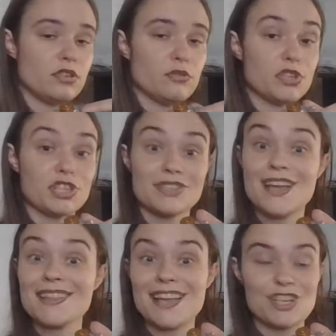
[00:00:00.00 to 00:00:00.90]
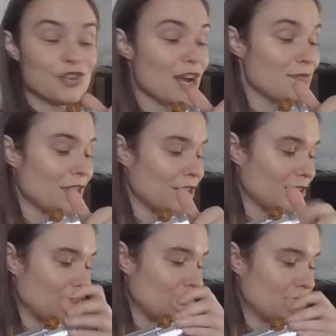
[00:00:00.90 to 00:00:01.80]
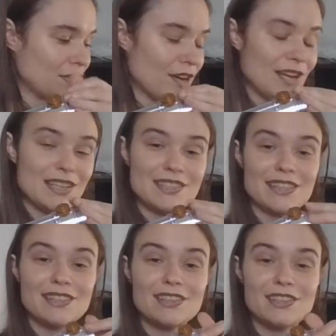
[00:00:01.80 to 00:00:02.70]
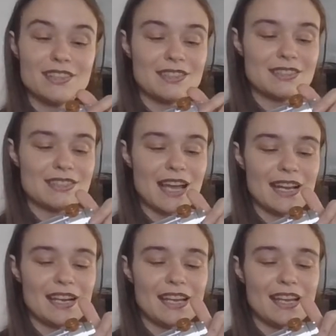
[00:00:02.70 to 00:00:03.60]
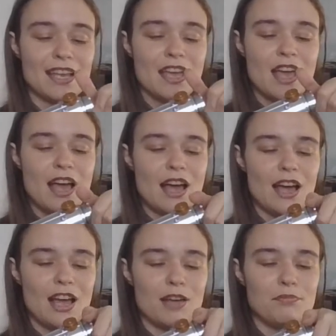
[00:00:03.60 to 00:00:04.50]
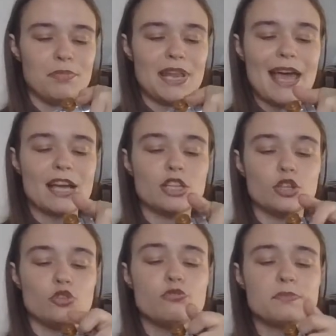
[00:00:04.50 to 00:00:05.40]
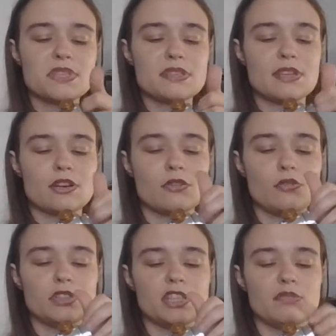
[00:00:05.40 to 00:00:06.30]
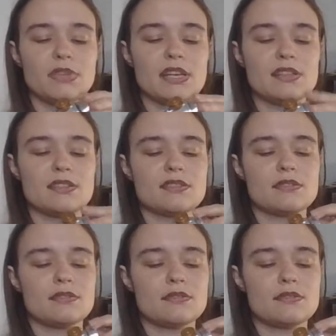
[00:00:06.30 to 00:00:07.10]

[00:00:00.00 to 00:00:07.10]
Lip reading: which is not that tripart that you saw. It's the little tiny black loops that are holding the blades.